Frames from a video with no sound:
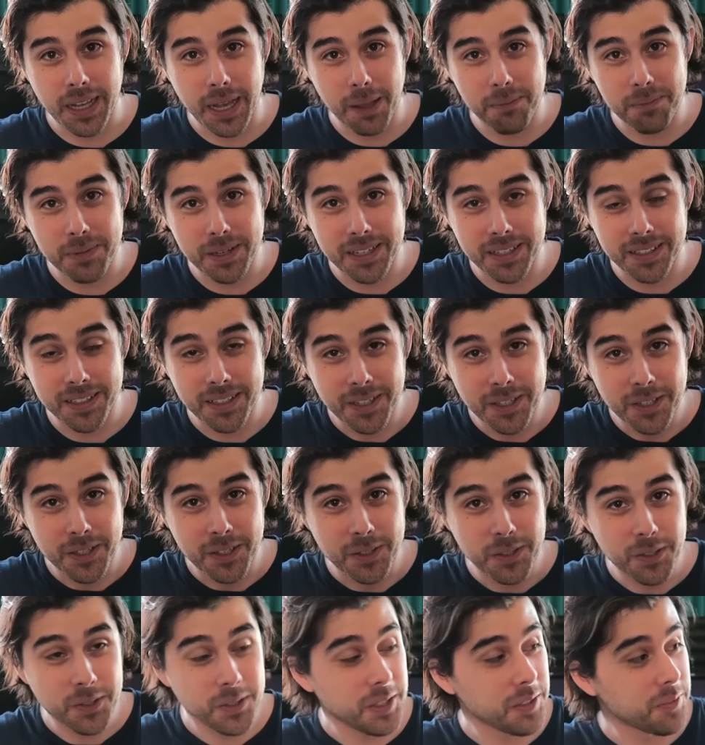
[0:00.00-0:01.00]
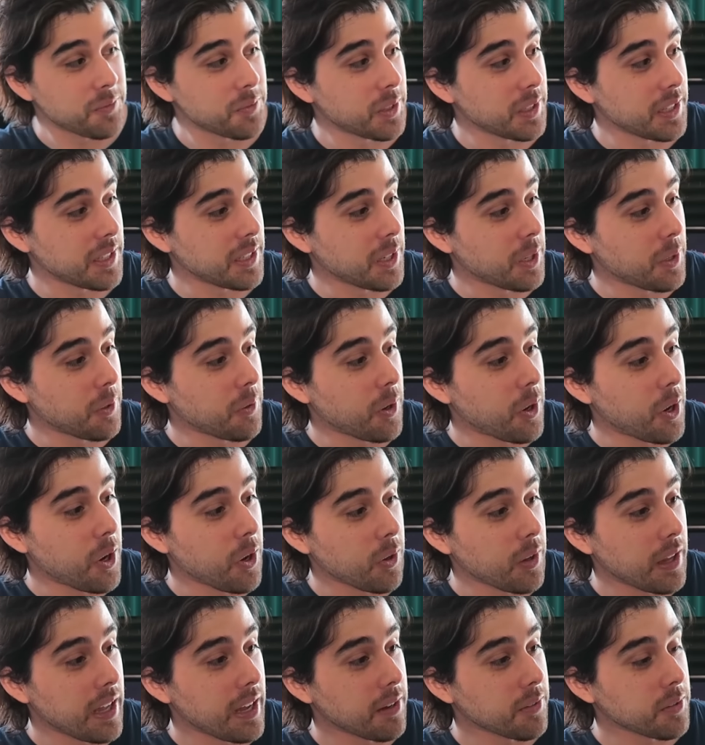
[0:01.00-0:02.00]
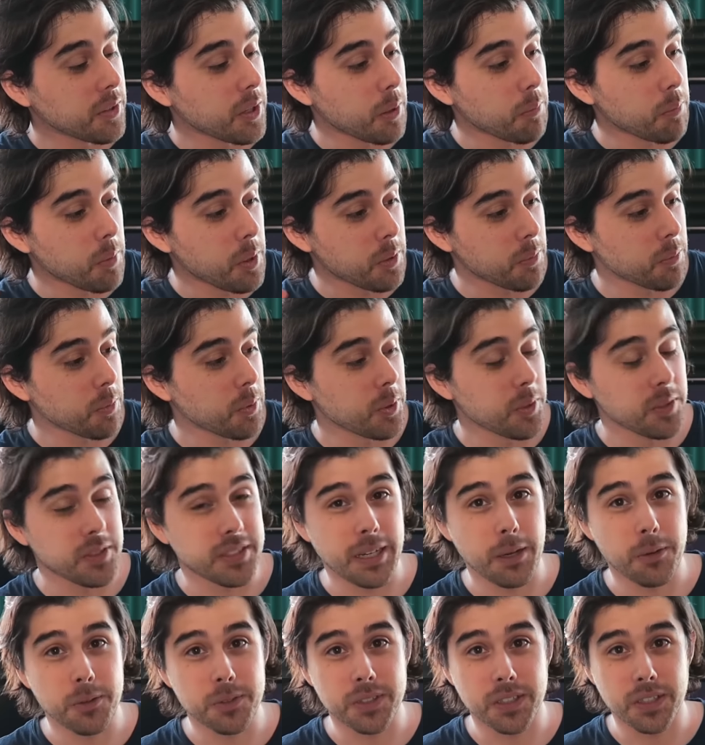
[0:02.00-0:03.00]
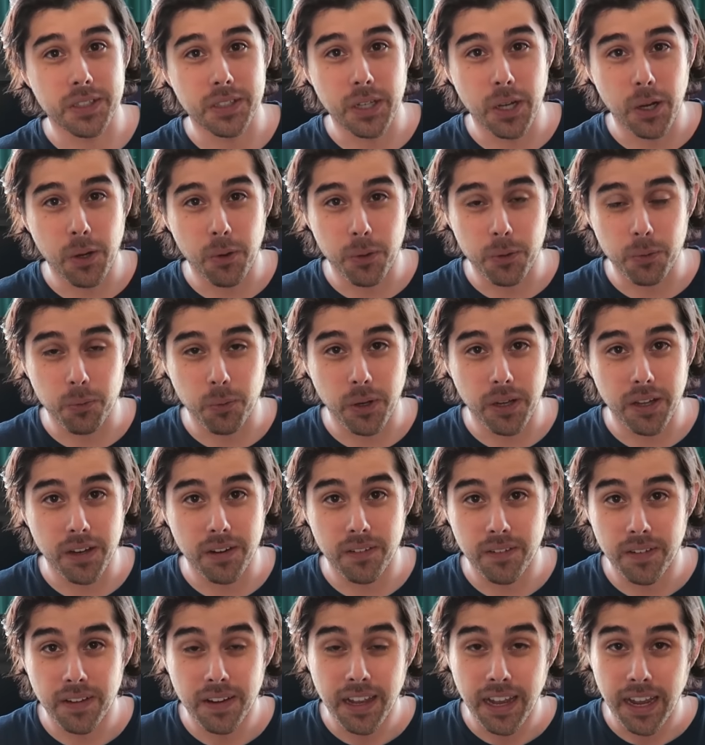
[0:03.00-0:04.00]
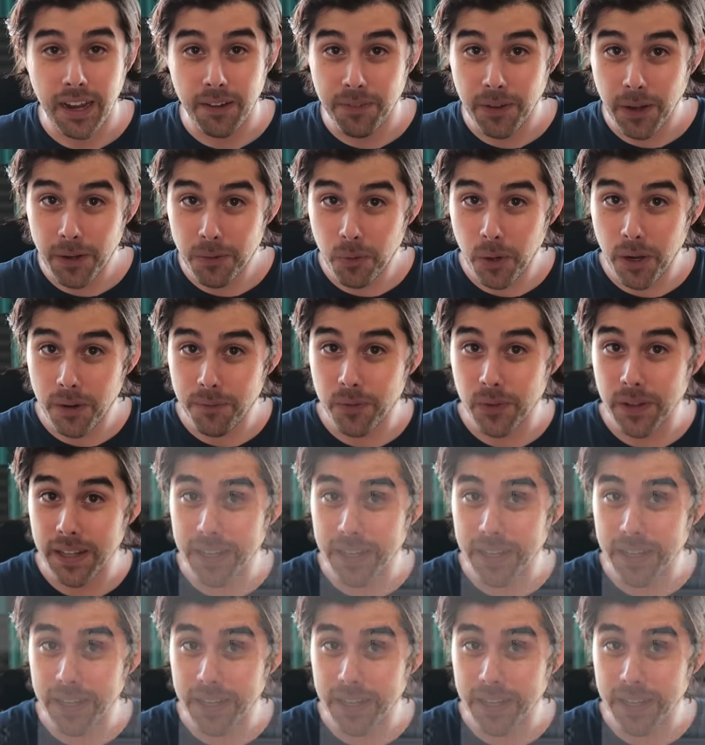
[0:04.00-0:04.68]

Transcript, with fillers: I mean, you can really go all out on motherboards. I was gonna go with one. I found one for